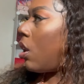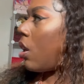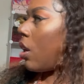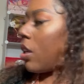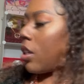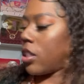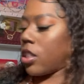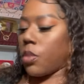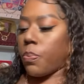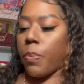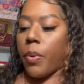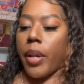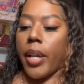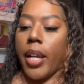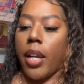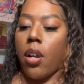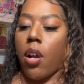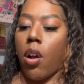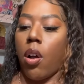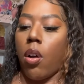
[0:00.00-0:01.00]
a
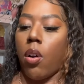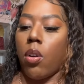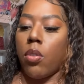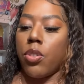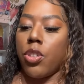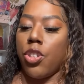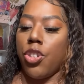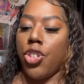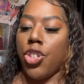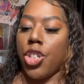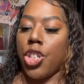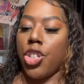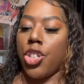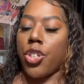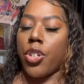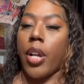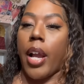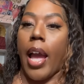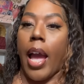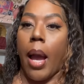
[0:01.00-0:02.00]
spray called
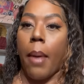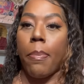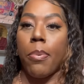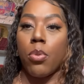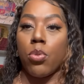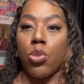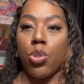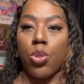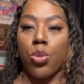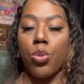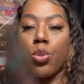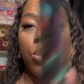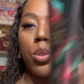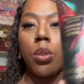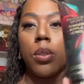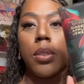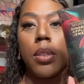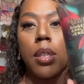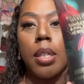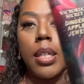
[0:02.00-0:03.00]
Ginger Apple
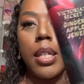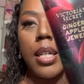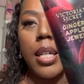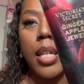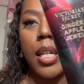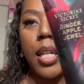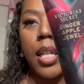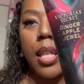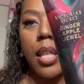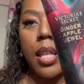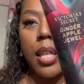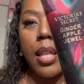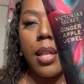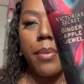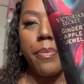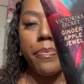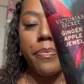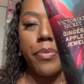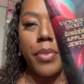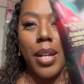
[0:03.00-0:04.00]
Jewel.
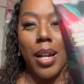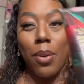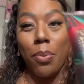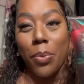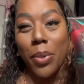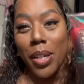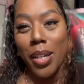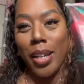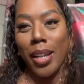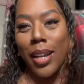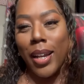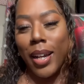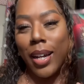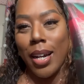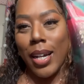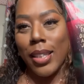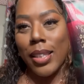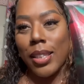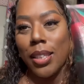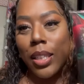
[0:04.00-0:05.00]
I went and
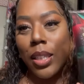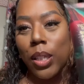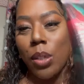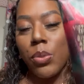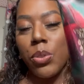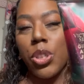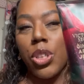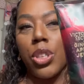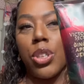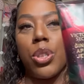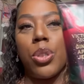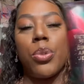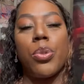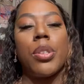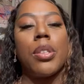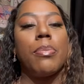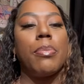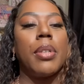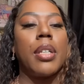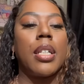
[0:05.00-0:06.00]
got the lotion to
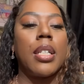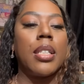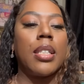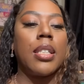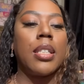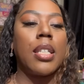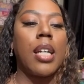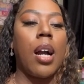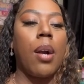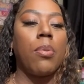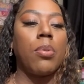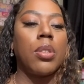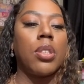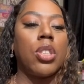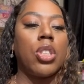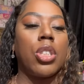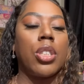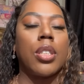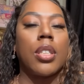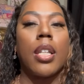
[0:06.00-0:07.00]
it because I was
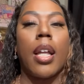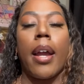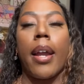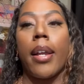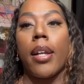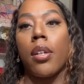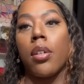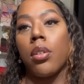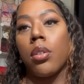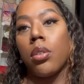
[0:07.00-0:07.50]
just like,